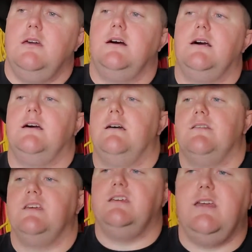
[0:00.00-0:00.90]

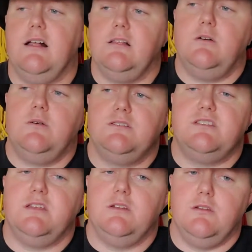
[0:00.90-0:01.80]
The yellow is
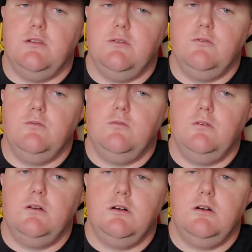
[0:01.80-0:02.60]
the new